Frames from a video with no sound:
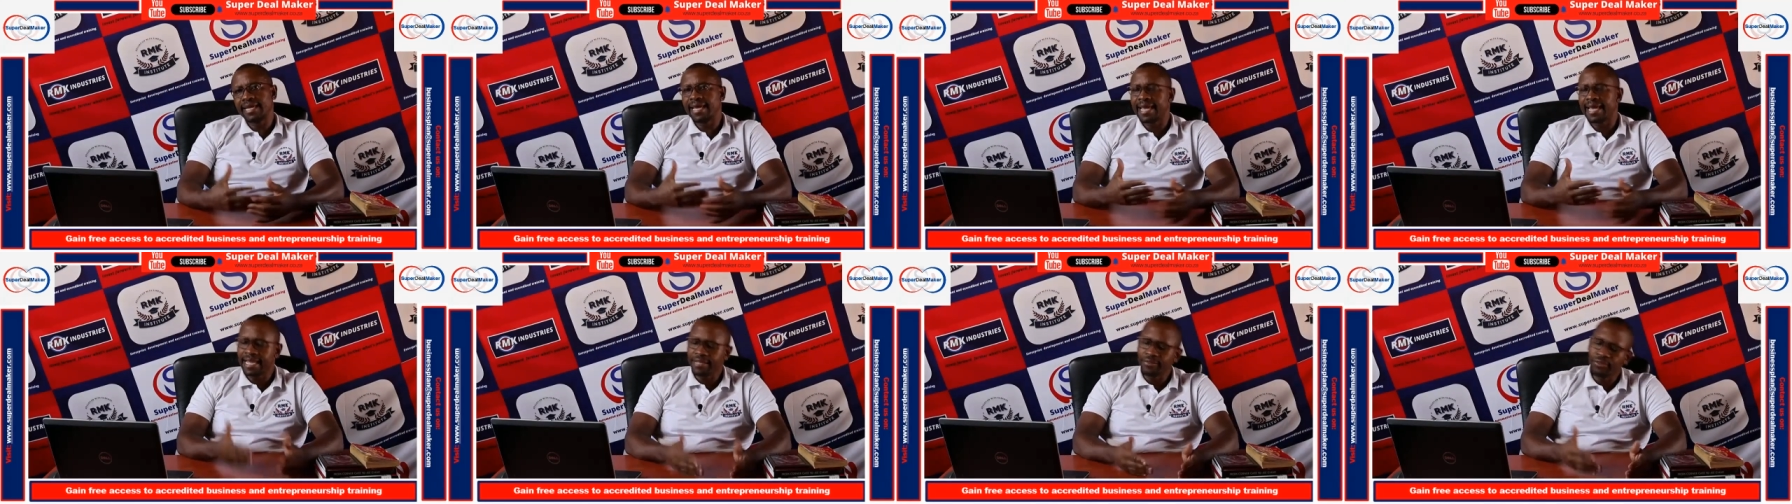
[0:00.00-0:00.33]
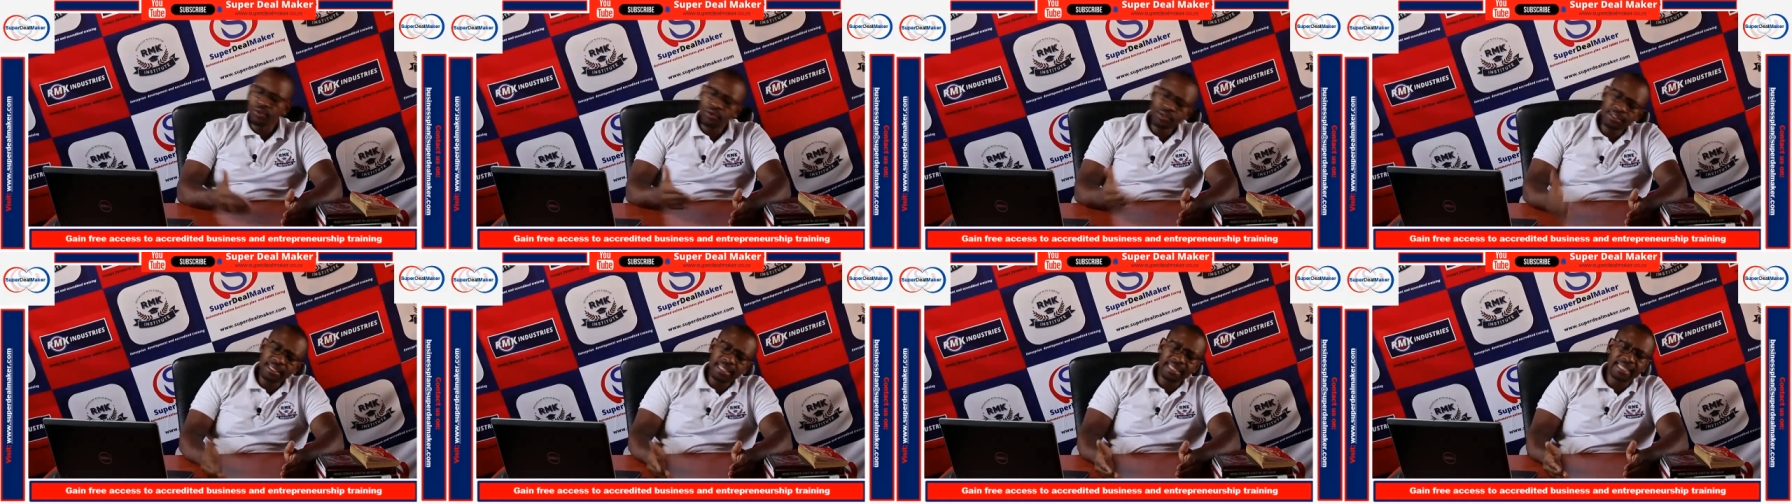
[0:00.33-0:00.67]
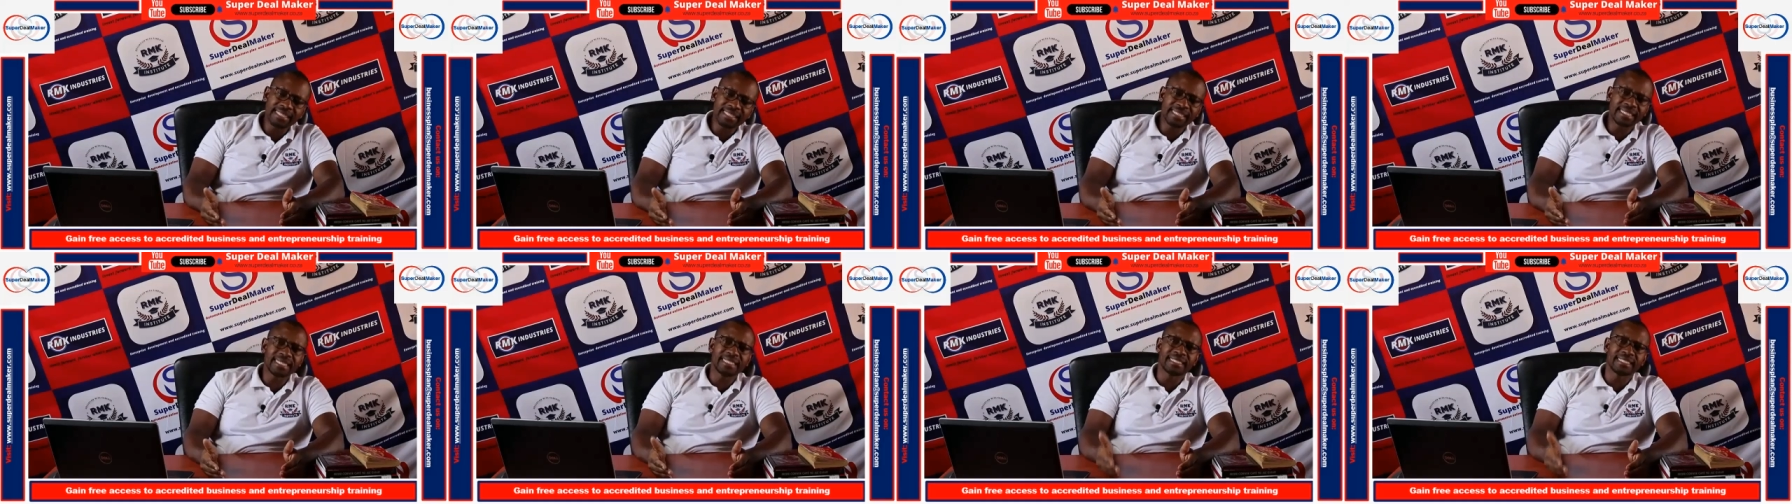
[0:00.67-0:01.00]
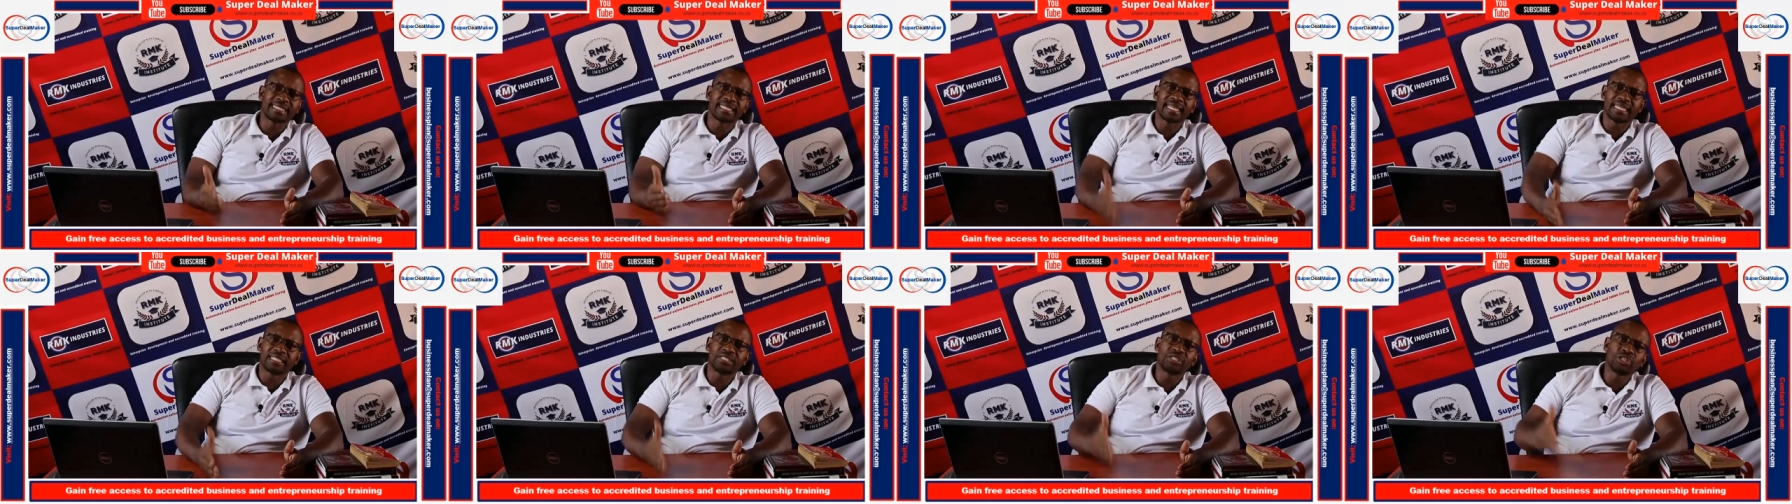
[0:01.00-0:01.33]
And those are the skills
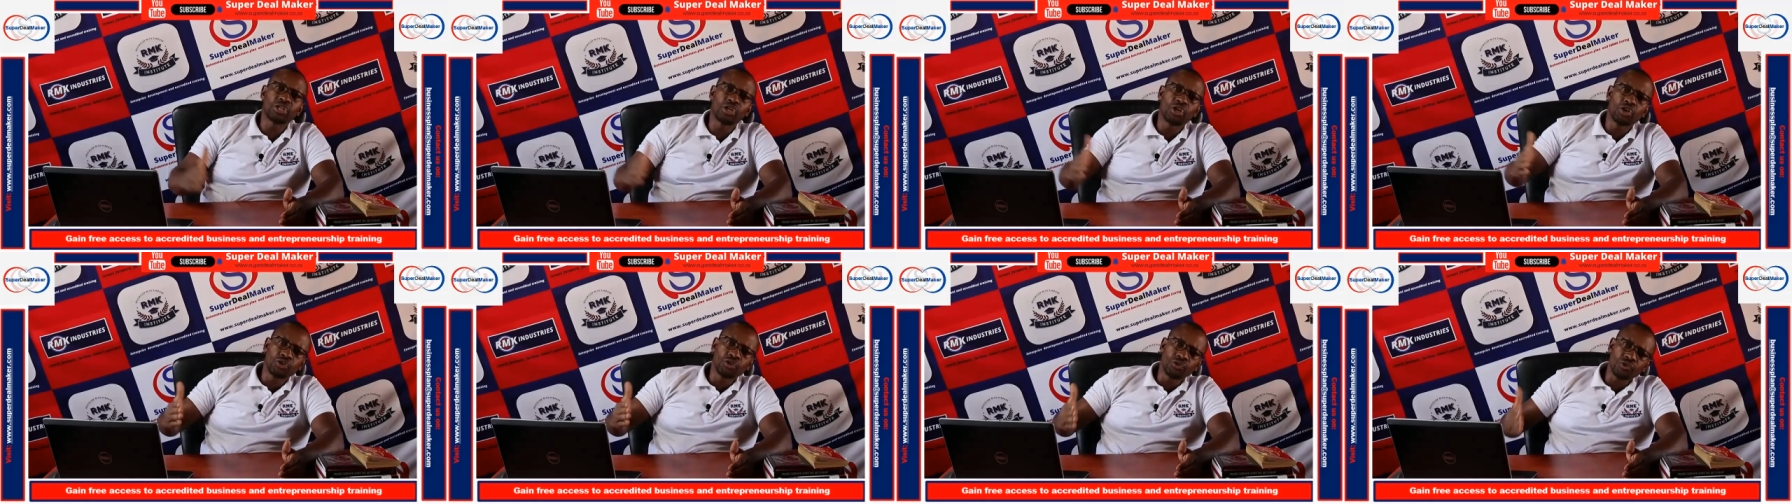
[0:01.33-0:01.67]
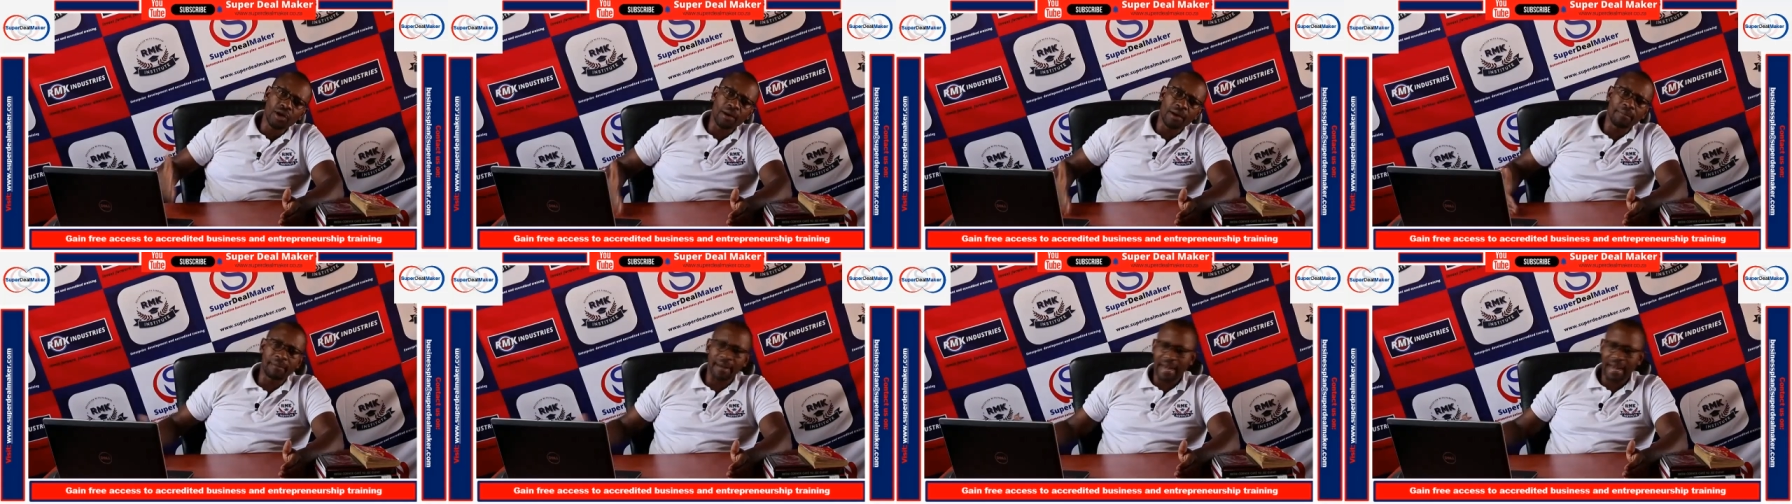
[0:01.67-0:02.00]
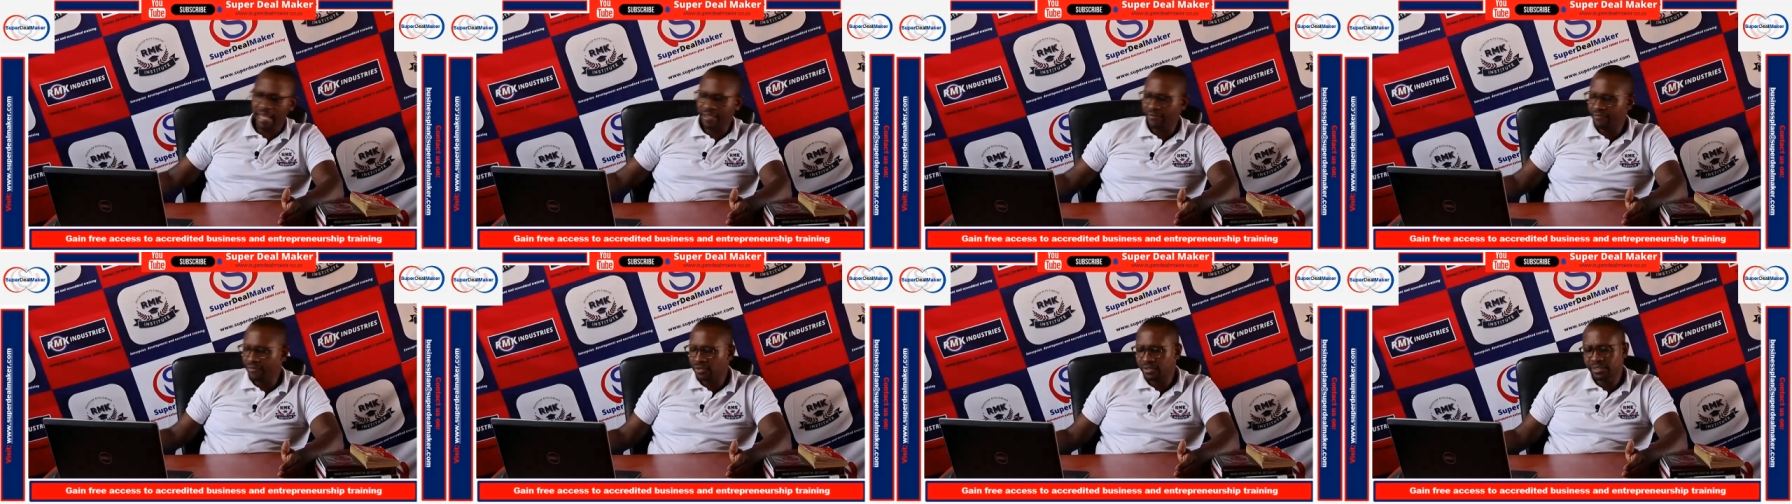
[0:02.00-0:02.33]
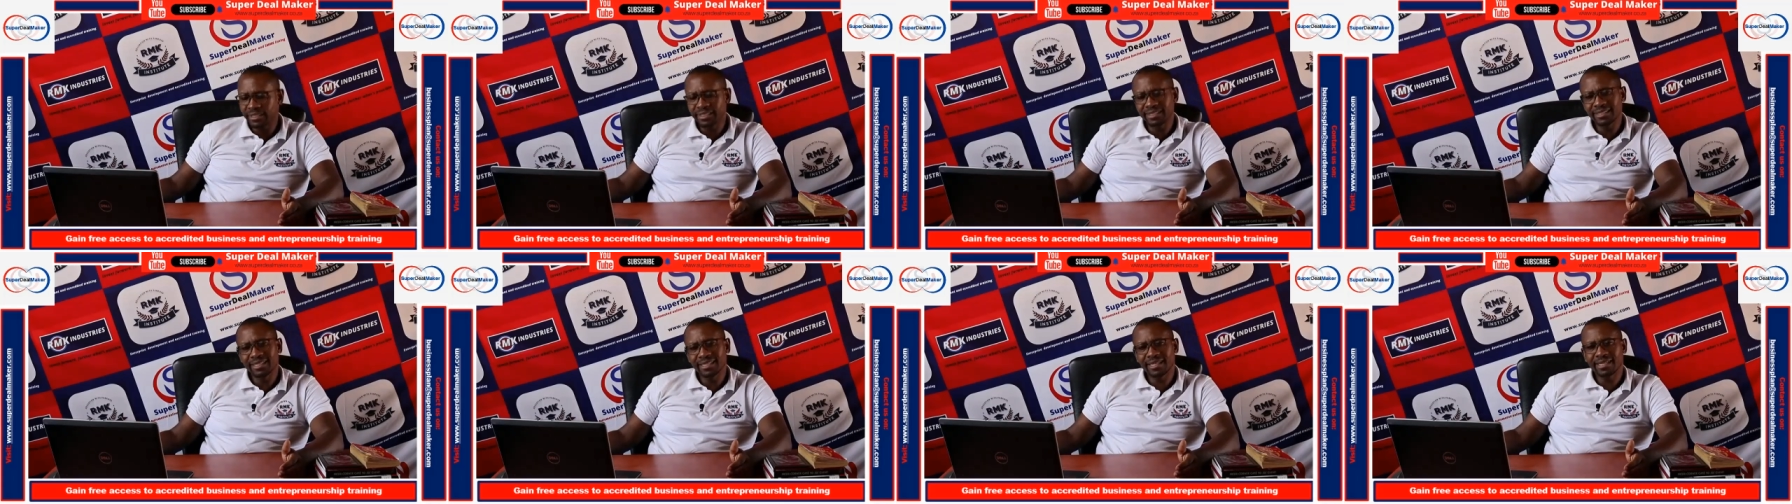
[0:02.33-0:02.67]
that you apply for
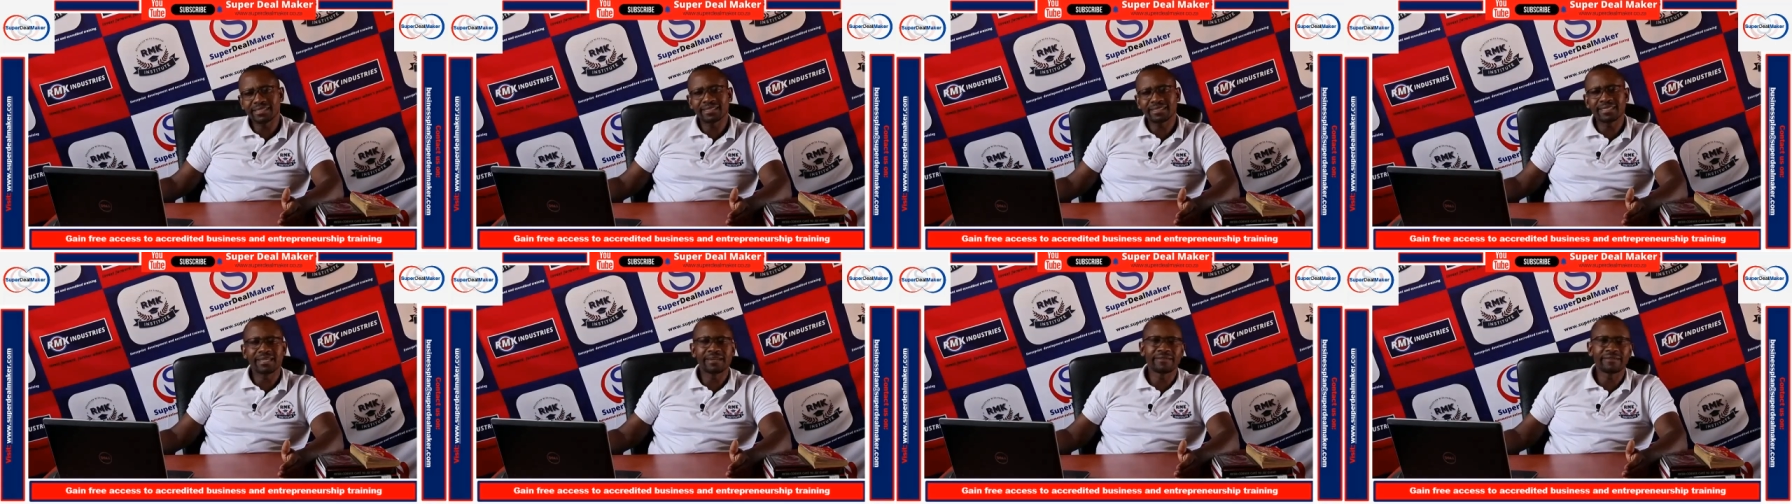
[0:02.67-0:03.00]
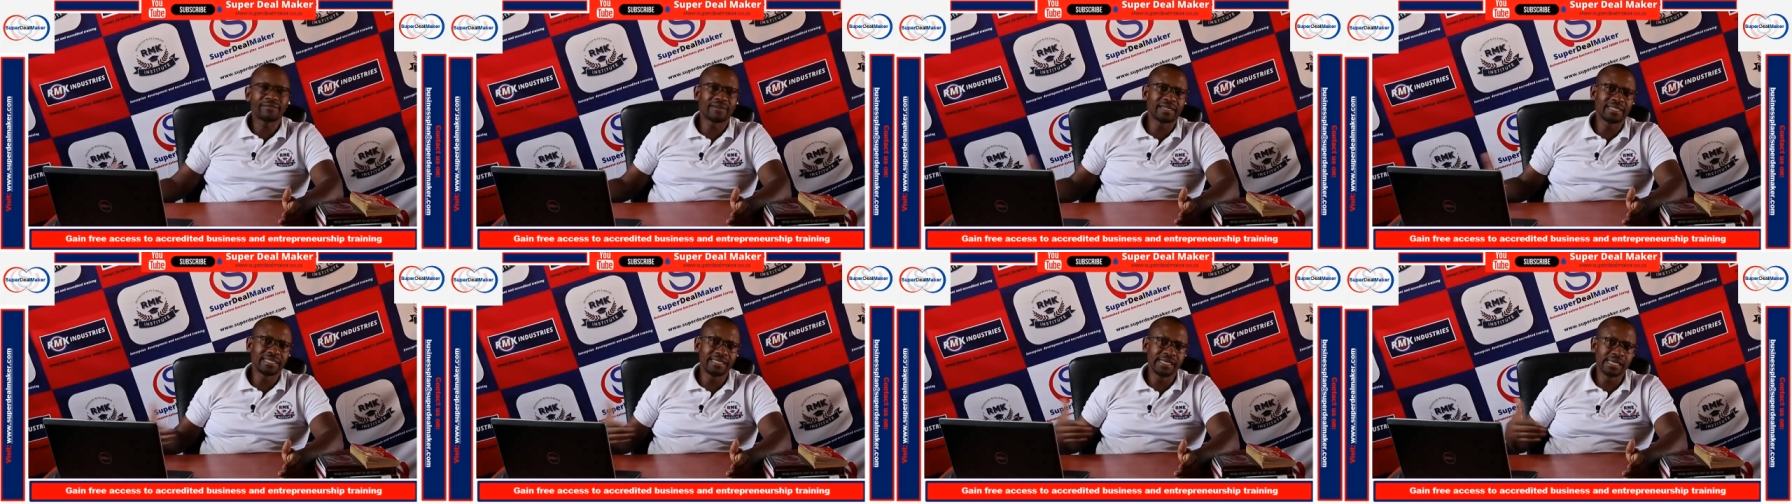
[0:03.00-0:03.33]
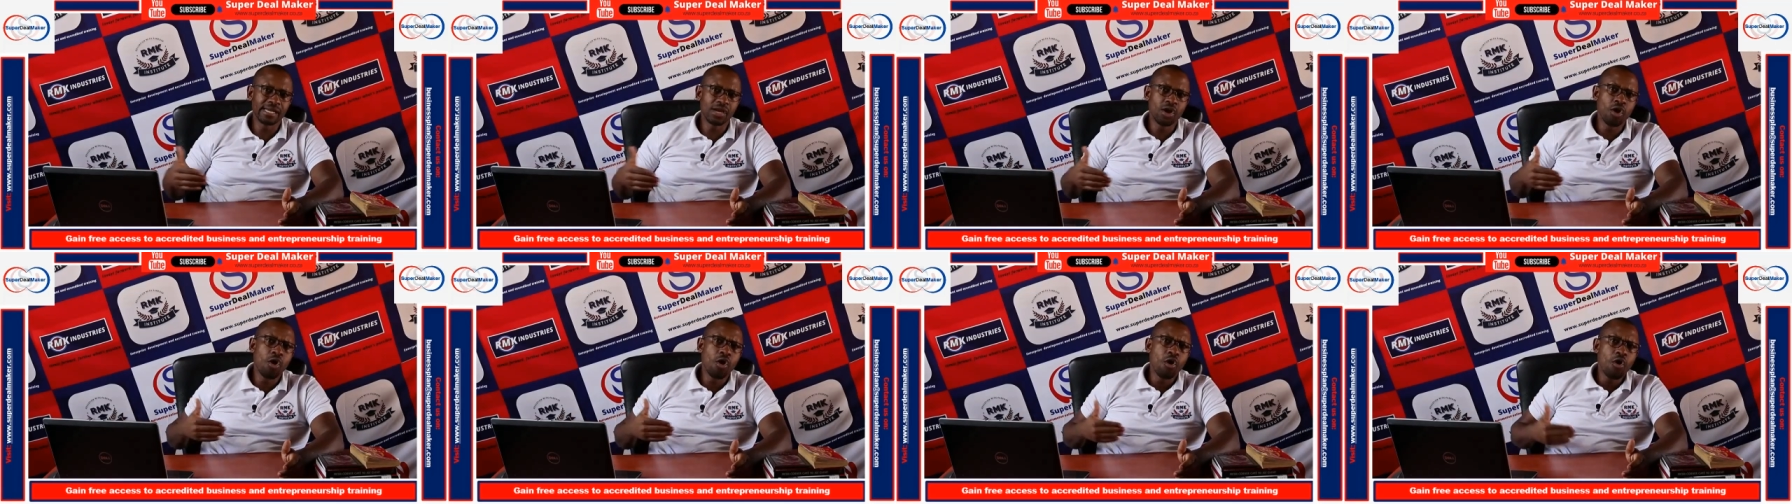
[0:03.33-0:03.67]
discretionary funding